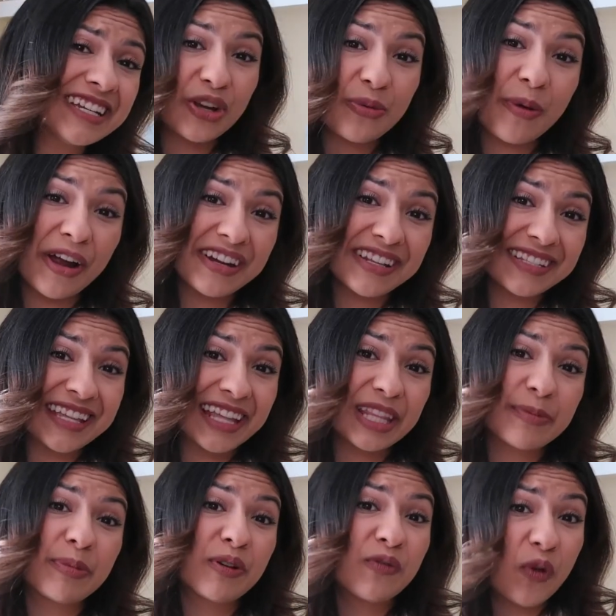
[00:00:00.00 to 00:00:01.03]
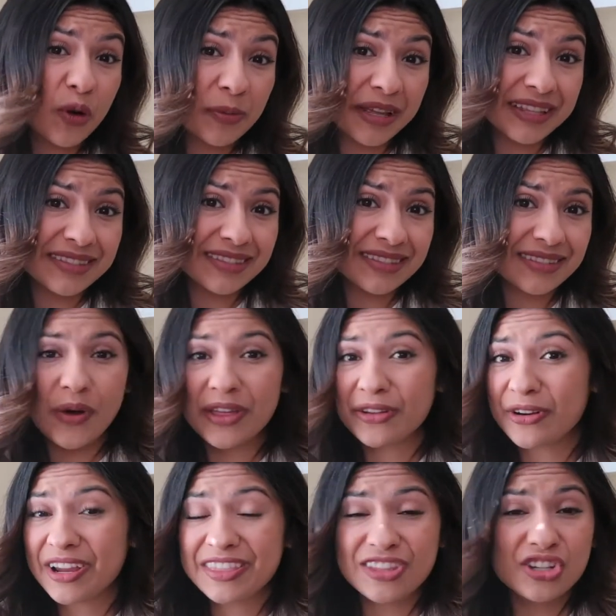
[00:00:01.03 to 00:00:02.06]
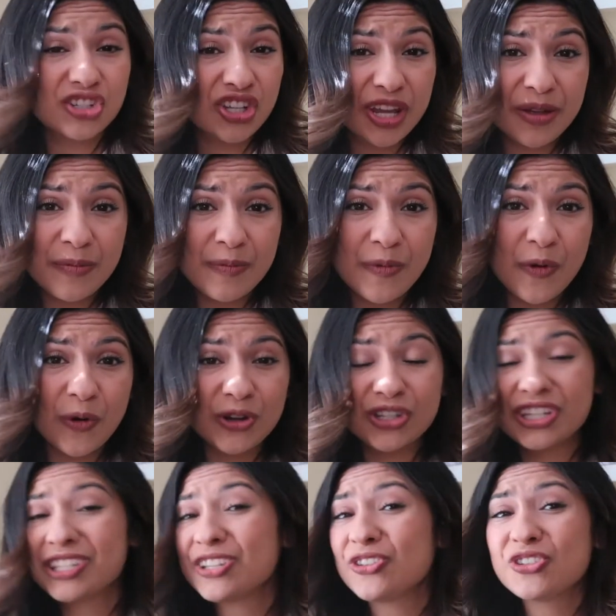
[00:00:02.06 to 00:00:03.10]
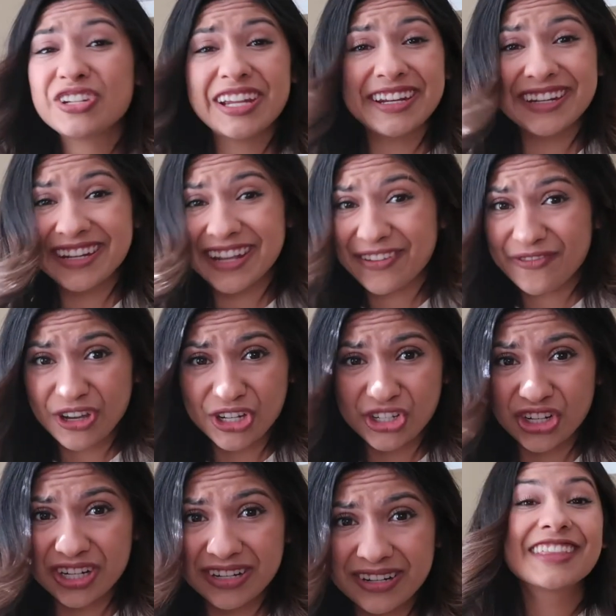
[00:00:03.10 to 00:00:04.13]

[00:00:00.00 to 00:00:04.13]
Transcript: your body's daily performance, whether in the gym or just in your day-to-day function.